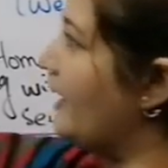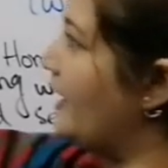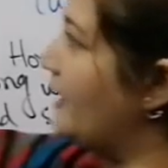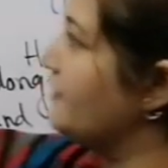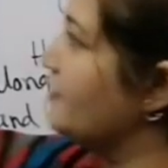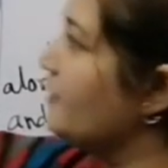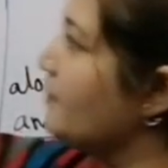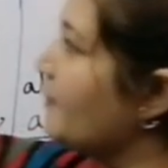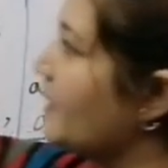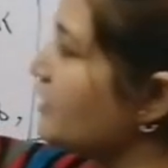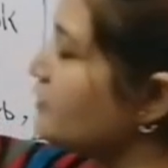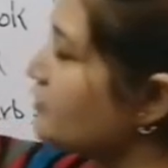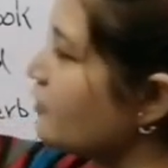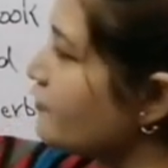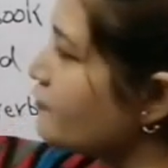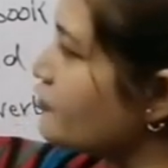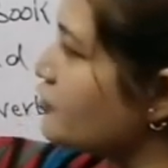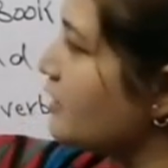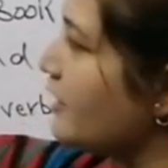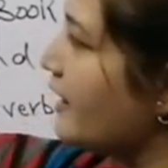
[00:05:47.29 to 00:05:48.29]
In the month
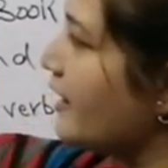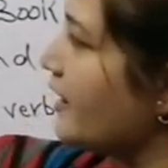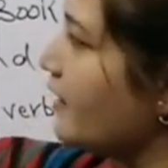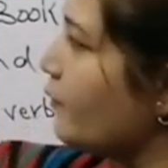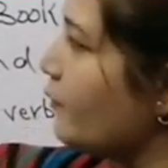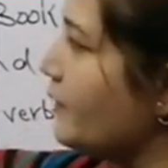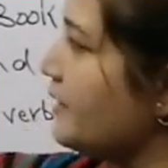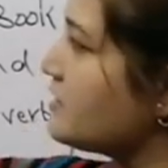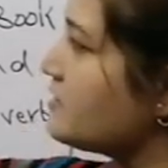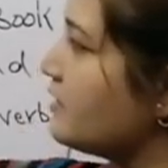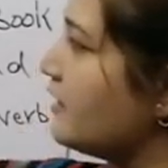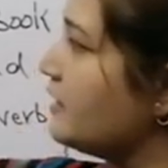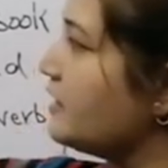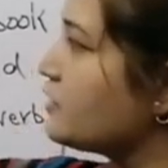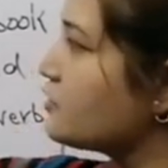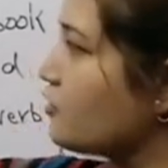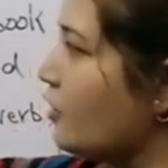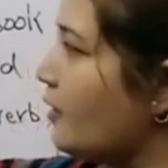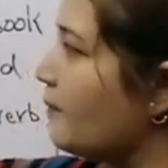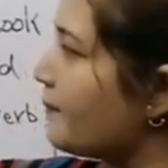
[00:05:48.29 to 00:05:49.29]
of July, we
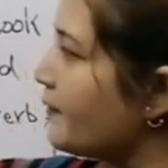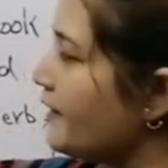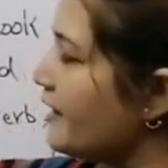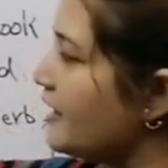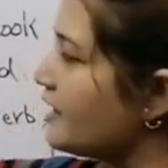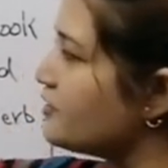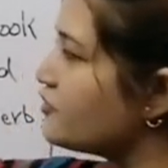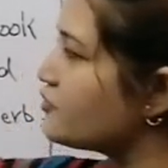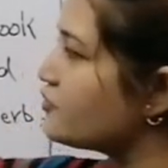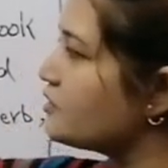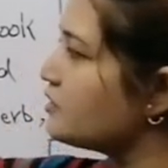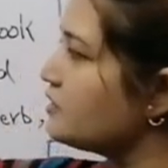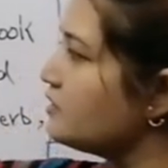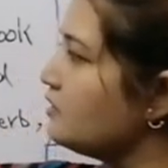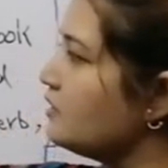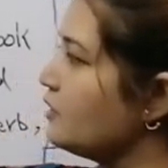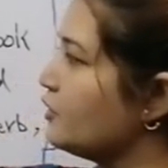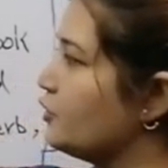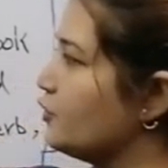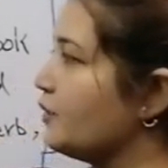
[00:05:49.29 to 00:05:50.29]
studied
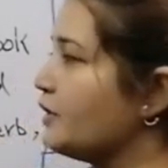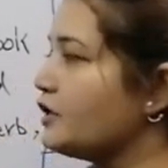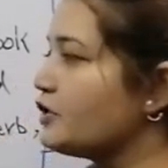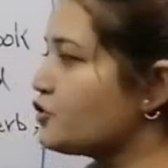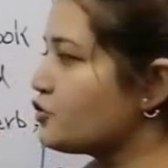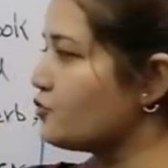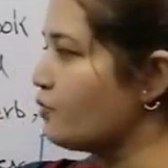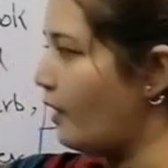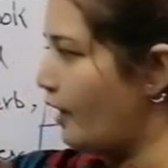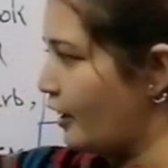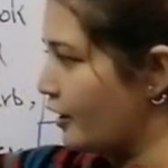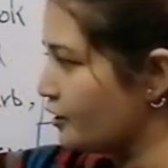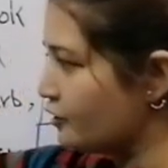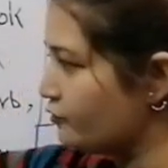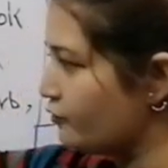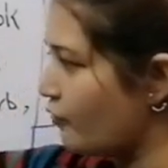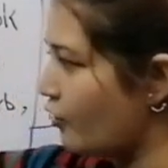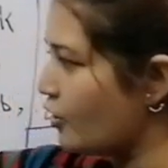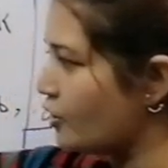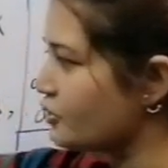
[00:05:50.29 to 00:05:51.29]
comprehension, unit 2
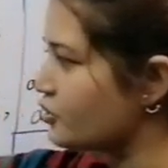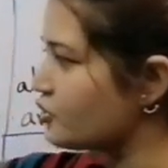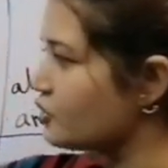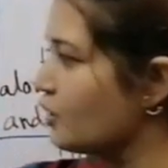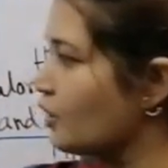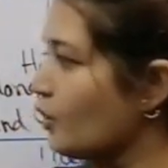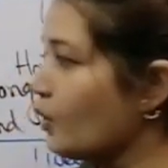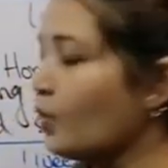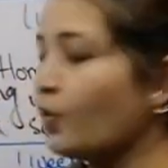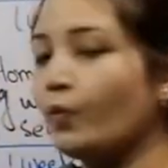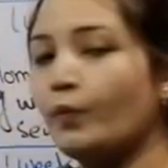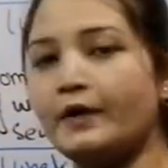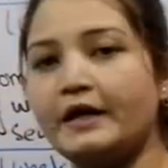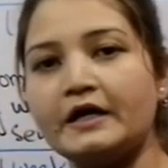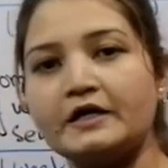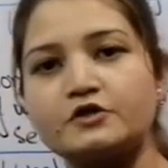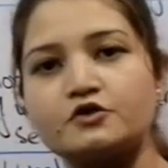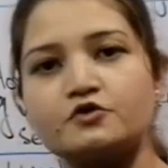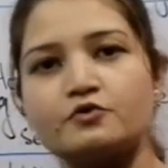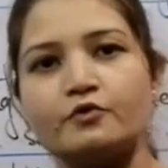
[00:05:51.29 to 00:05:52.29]
Earthwatch,
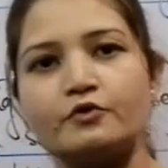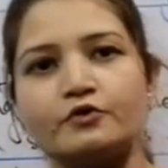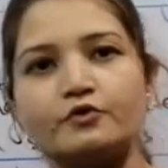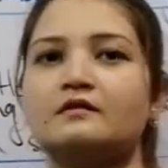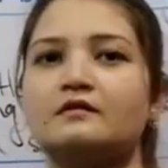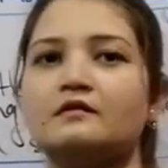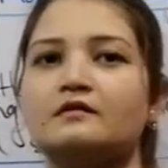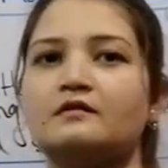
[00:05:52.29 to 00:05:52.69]
week 2.